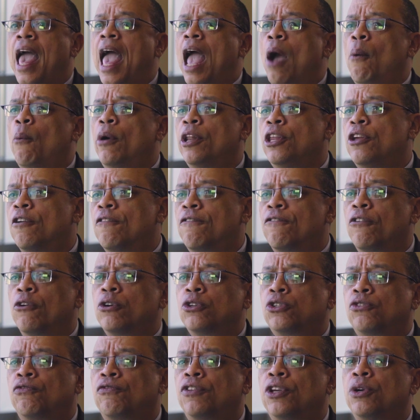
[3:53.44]
And when you
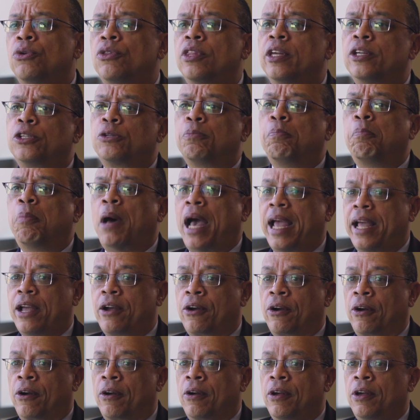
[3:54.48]
first view this
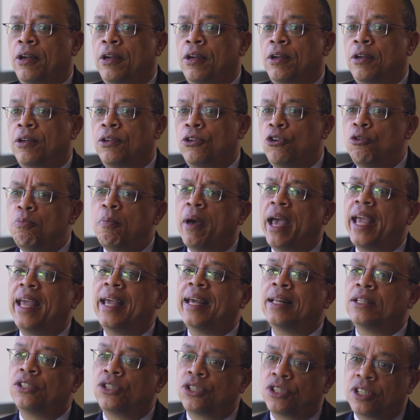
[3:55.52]
biker, you may
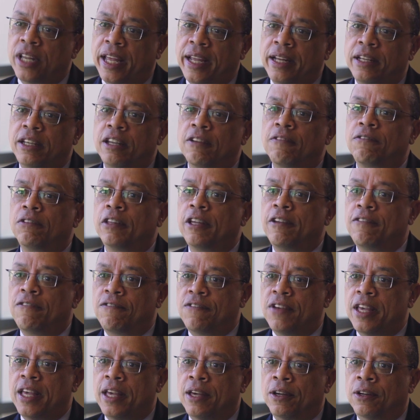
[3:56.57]
instinctively
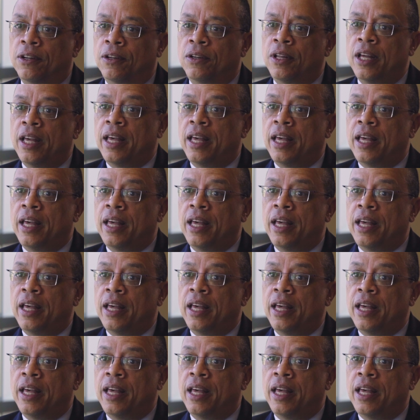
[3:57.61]
feel